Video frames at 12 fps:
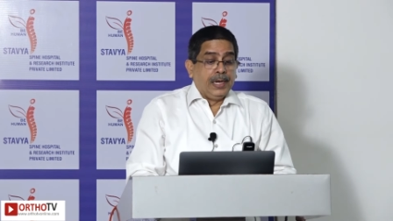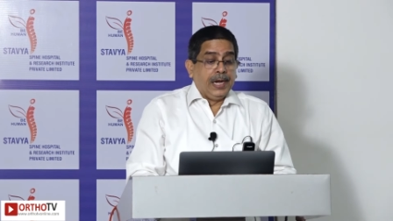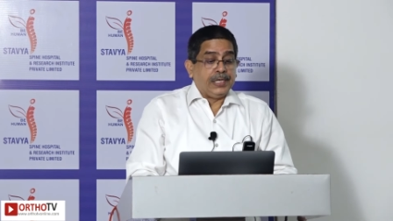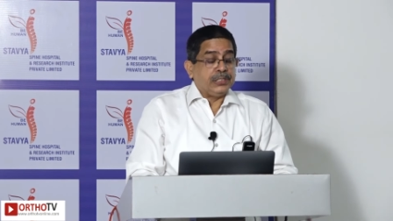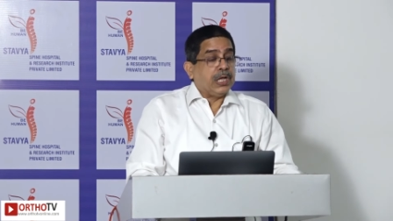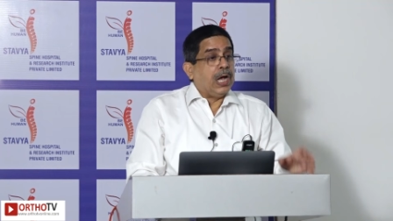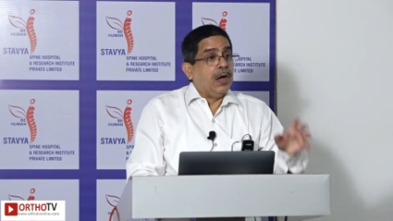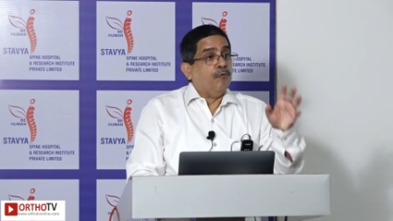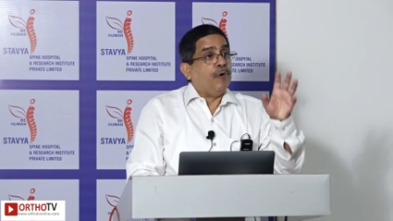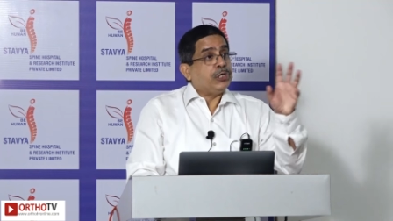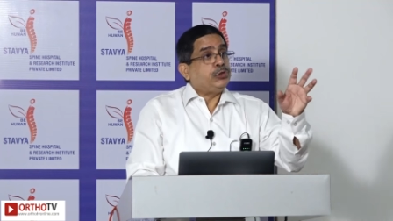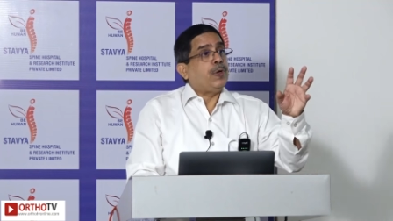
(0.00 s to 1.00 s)
It is a
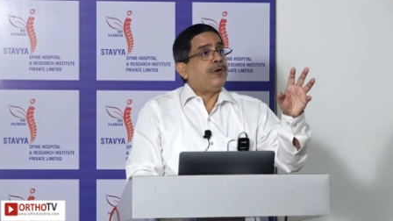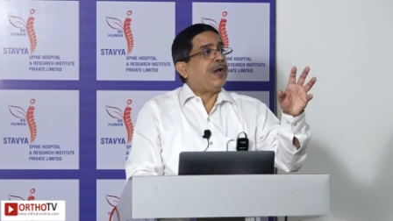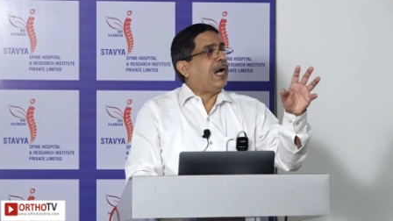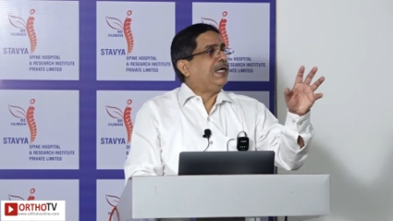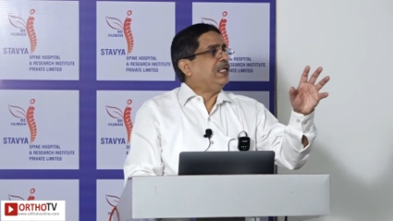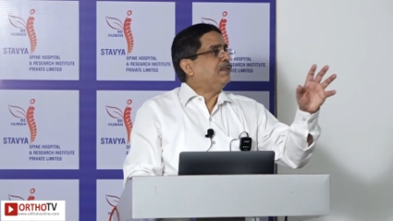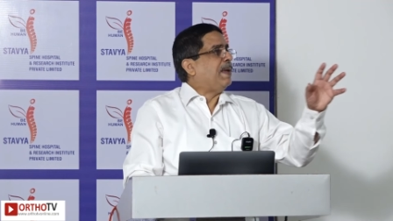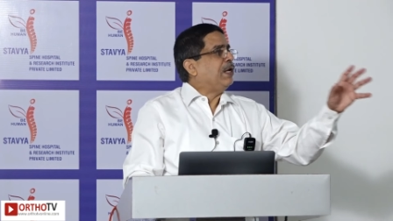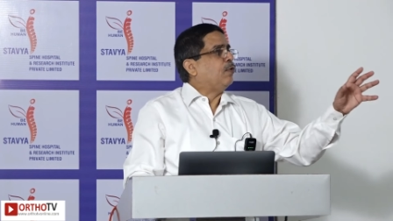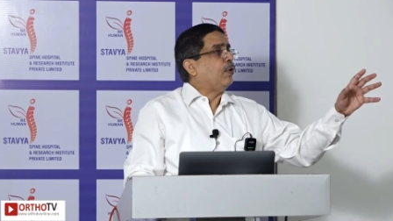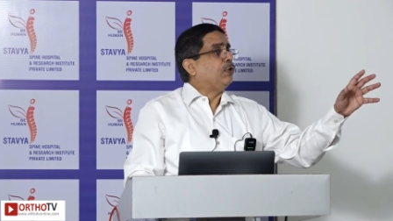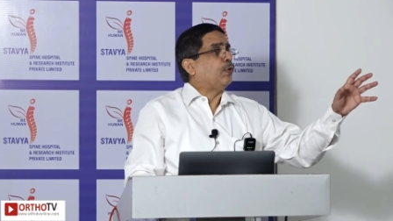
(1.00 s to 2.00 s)
virtual reality is
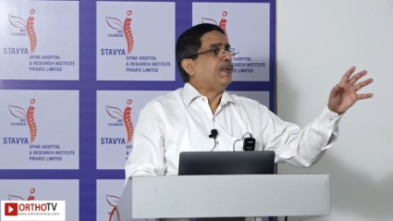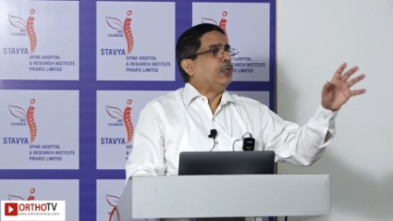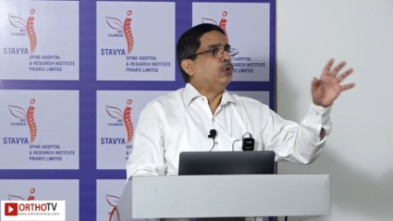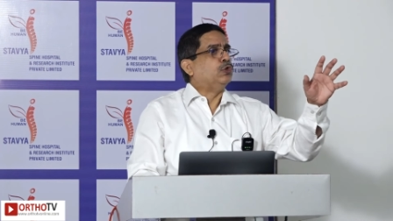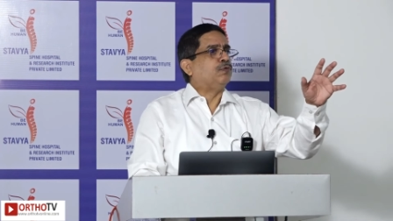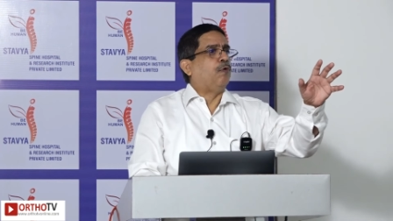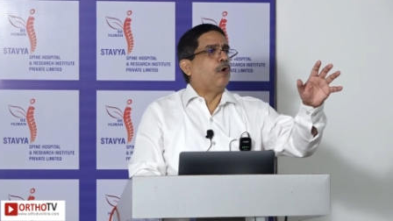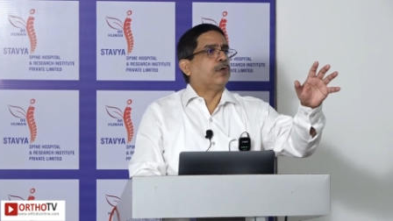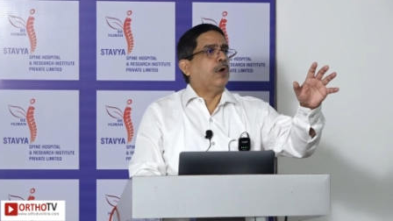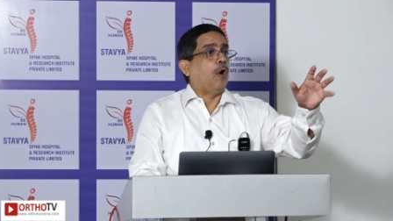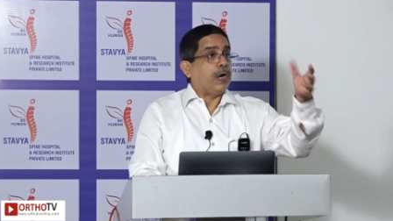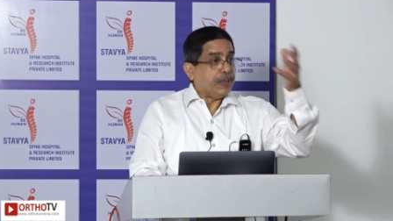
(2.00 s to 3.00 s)
going to be used
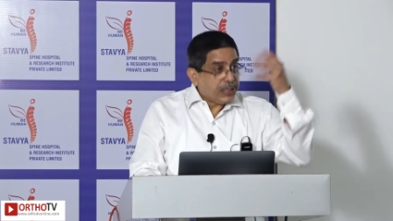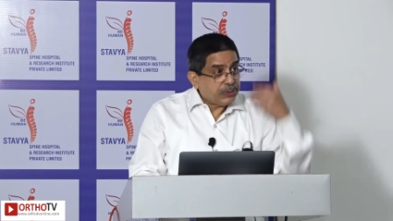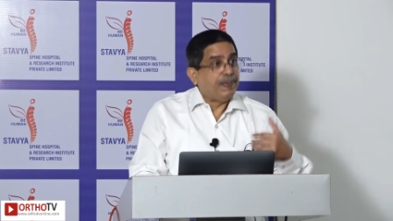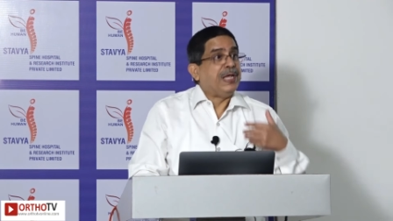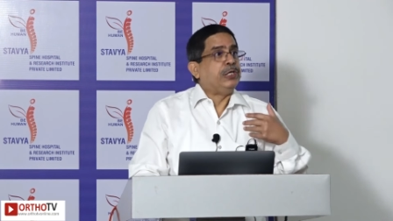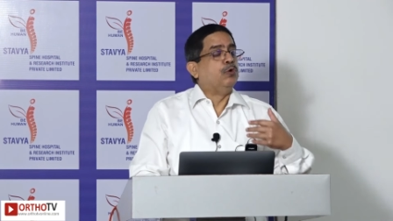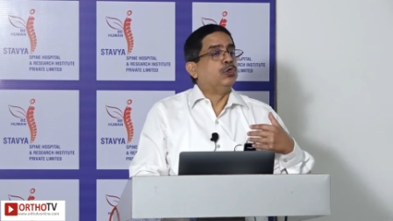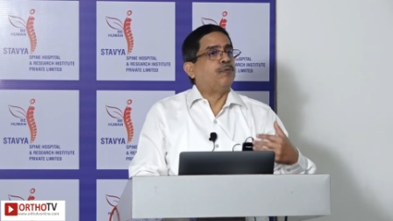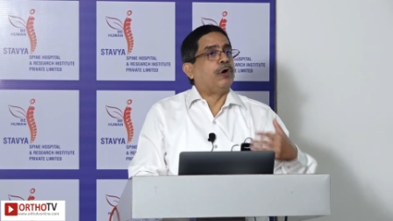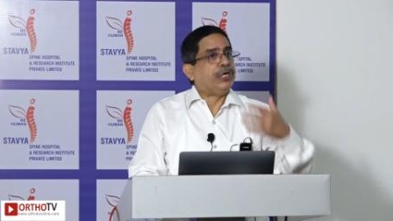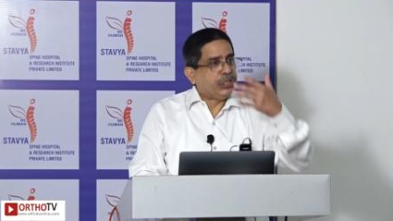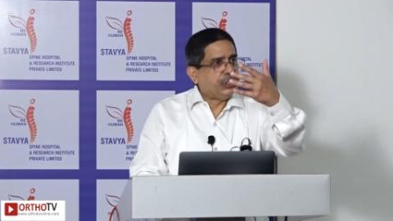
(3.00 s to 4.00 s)
for, or is being used
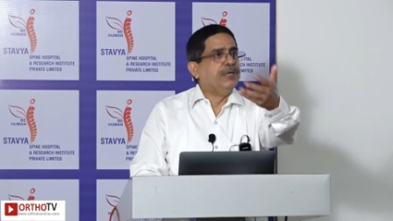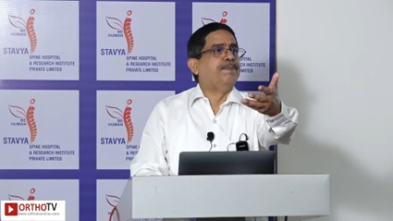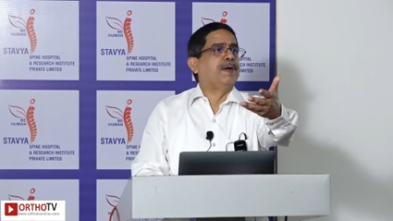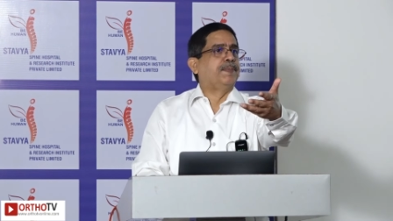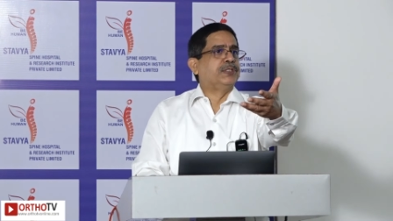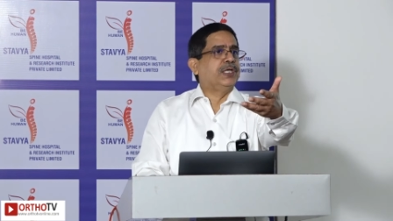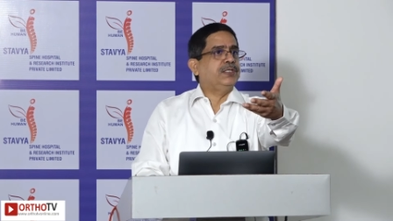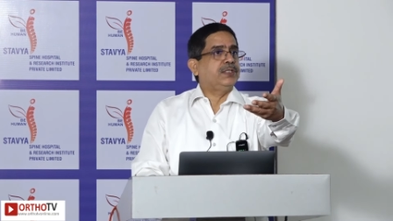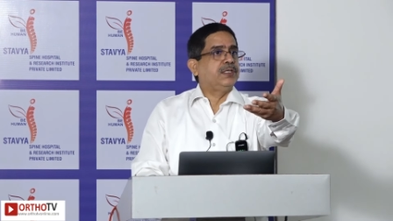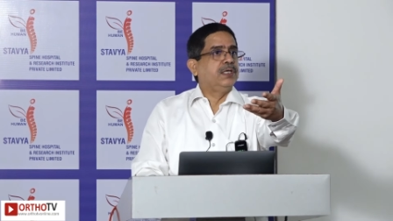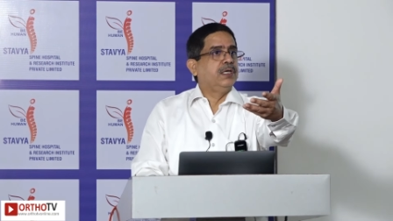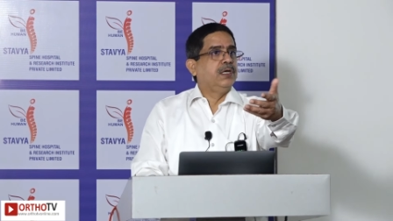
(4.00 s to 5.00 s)
for teaching
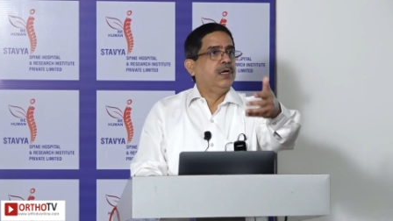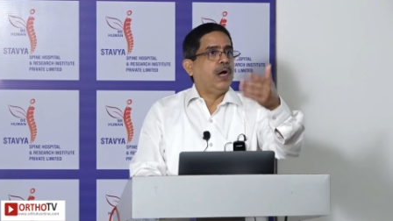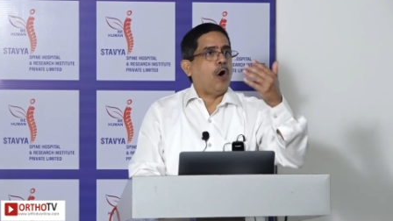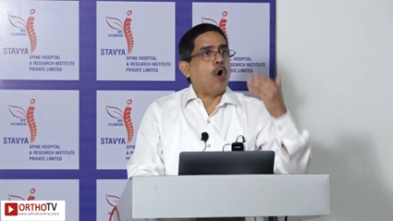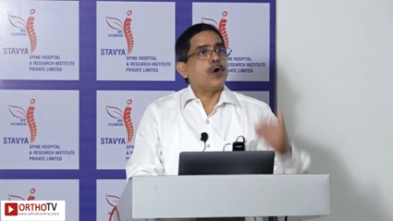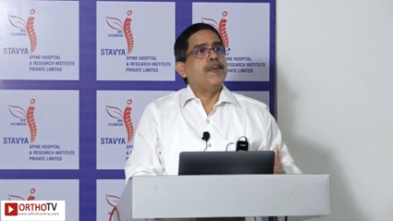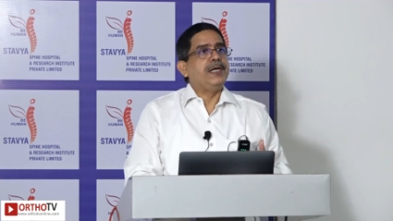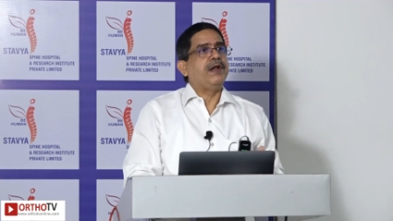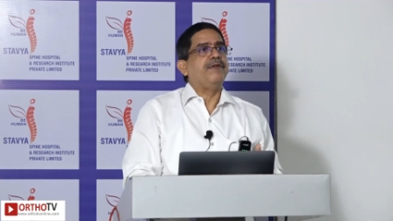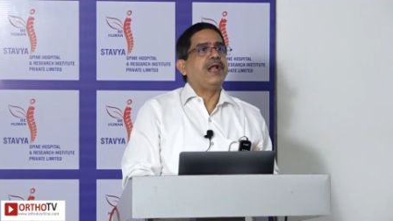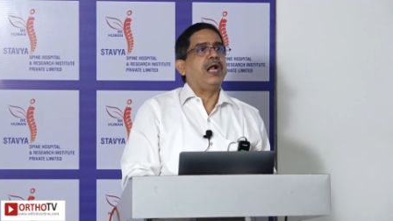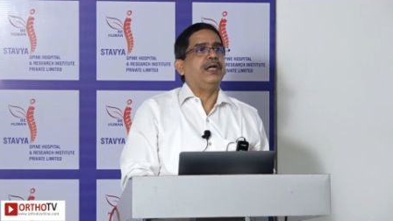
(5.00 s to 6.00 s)
purposes.
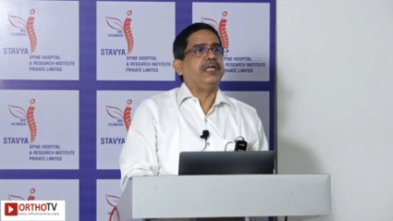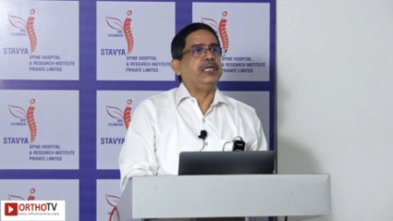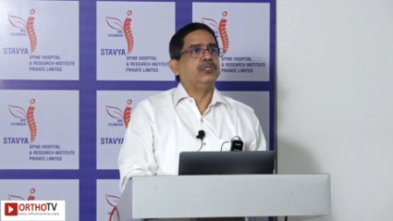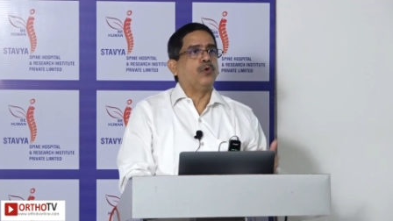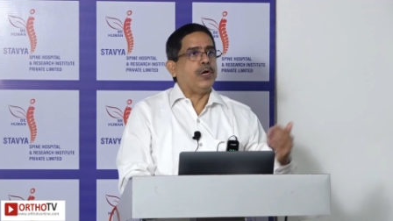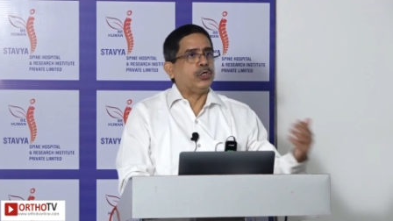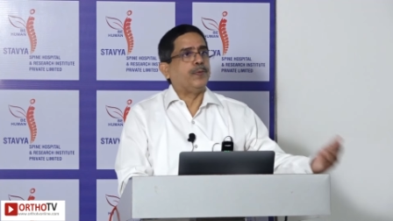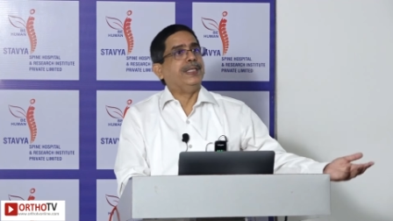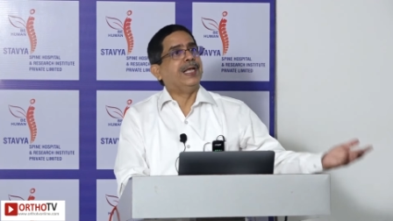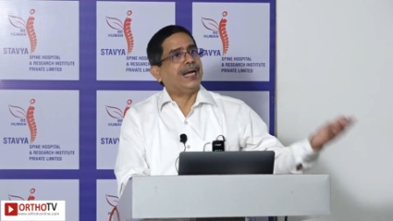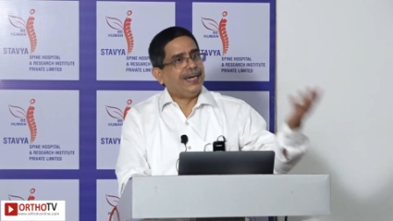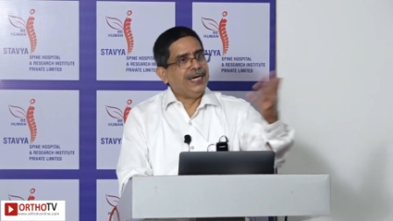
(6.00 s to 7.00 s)
Augmented reality is going to be
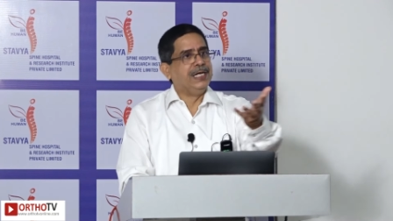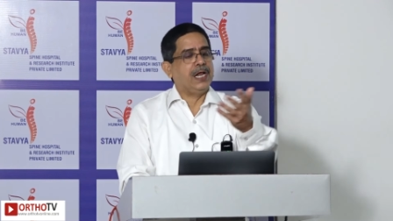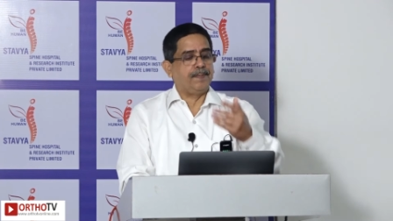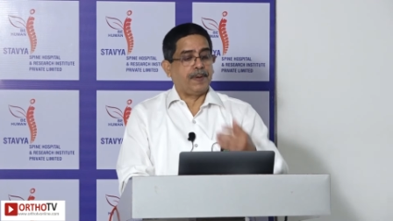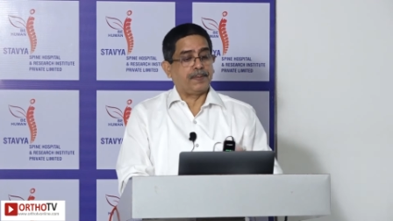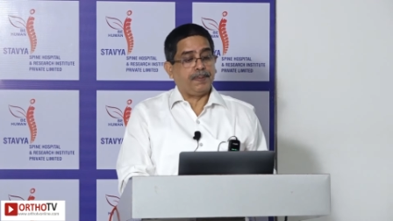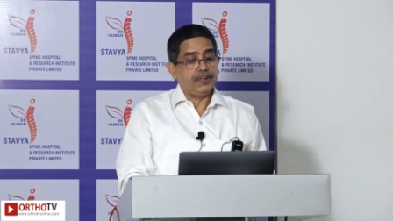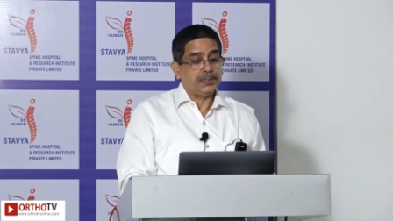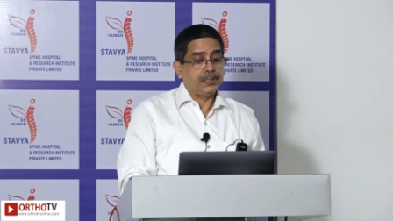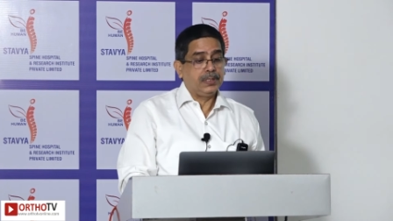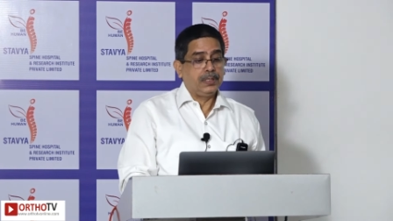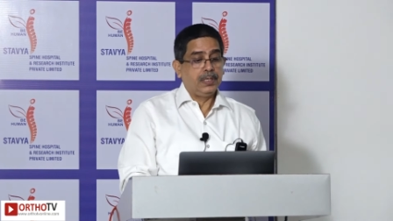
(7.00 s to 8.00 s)
in the clinical purpose.